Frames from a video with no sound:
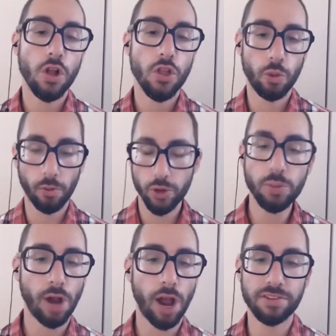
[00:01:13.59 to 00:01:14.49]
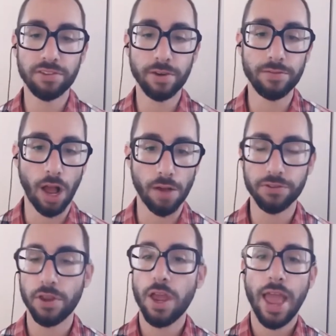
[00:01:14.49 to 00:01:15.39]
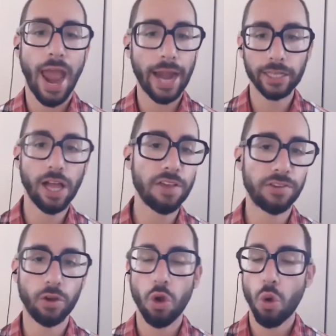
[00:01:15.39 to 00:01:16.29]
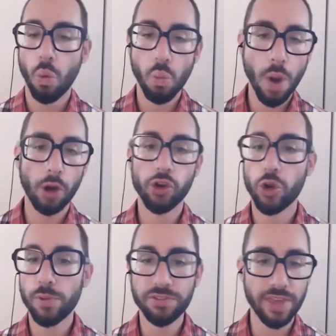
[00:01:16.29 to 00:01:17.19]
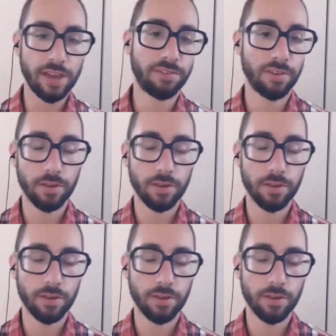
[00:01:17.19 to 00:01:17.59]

The review process involves analyzing where your mistakes